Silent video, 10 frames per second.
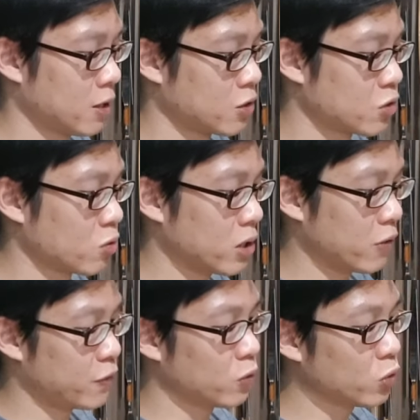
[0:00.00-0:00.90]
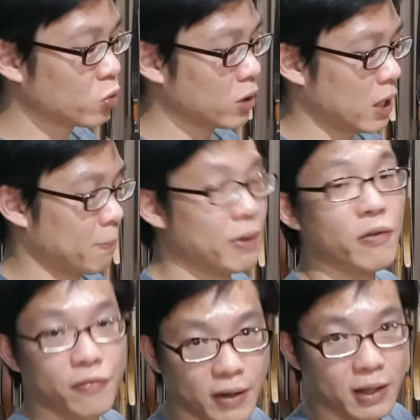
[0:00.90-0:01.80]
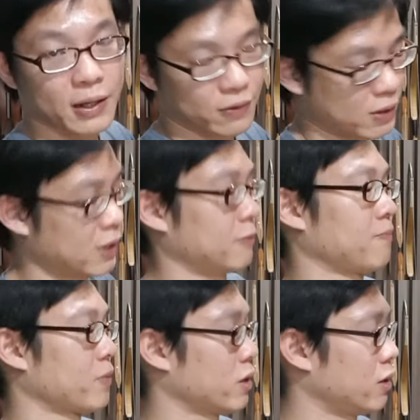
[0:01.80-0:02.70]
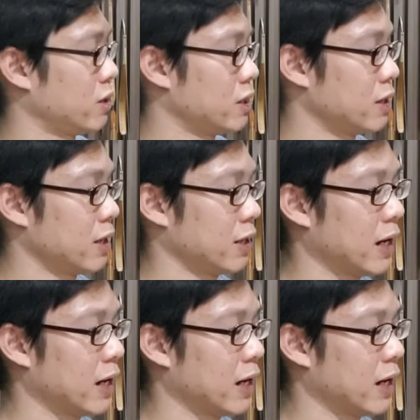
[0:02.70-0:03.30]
So if you do a perfect katra, the